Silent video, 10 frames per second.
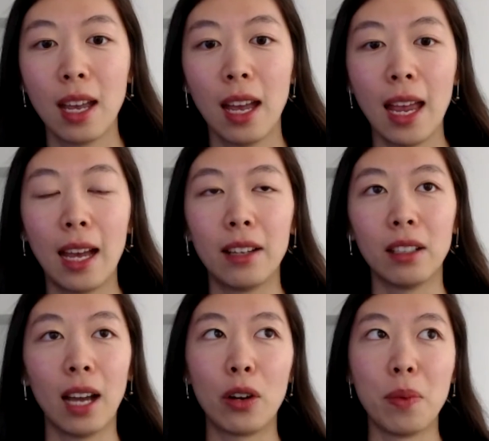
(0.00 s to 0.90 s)
And
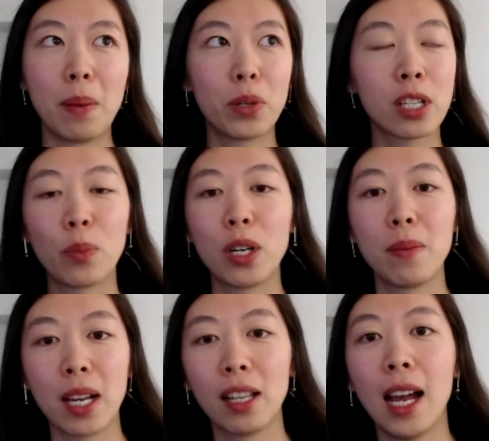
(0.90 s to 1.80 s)
I remember someone in
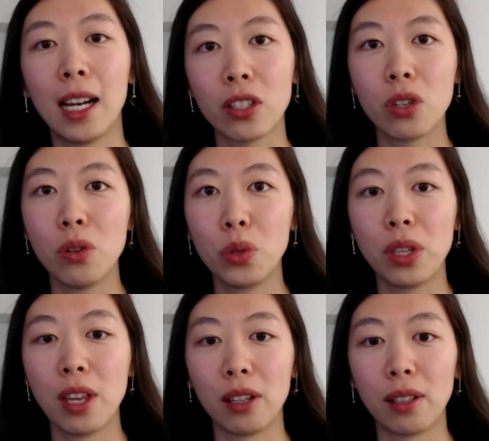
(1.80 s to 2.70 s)
my class used
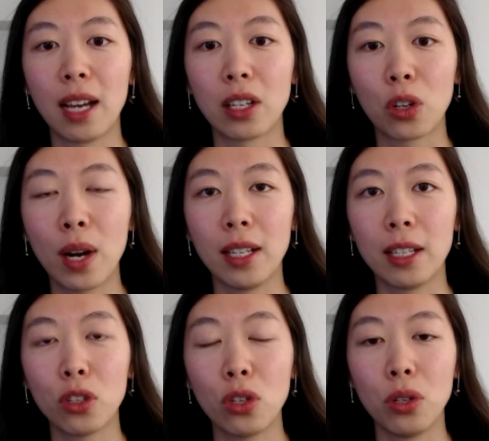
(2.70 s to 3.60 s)
their line of
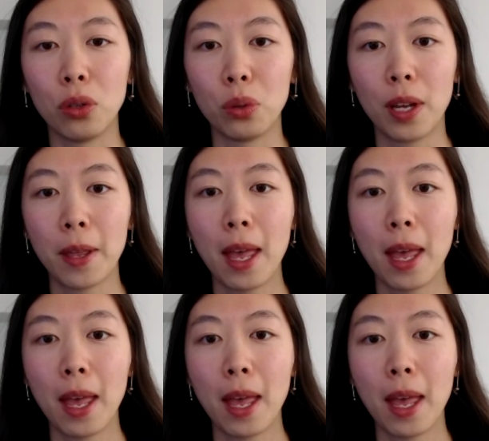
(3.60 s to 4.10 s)
credit to